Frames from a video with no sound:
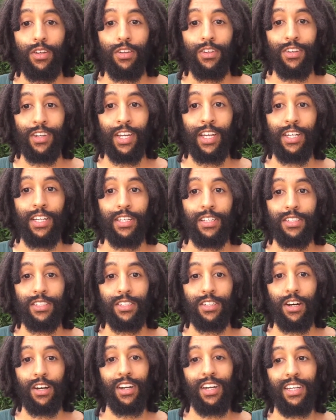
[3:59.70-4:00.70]
you're getting
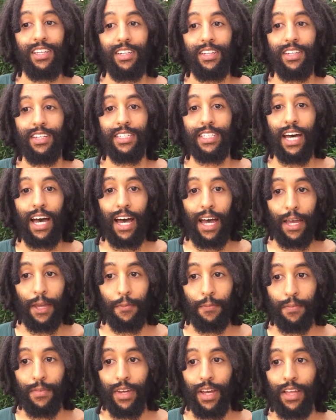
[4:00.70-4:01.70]
stuck in
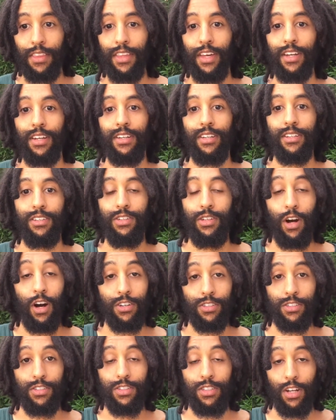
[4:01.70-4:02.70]
time, and then you
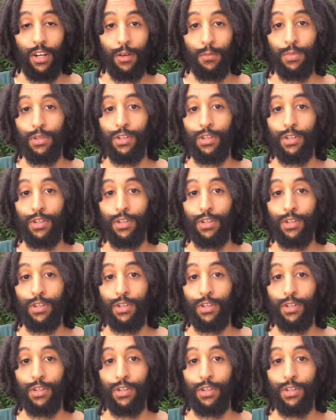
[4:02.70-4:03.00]
also start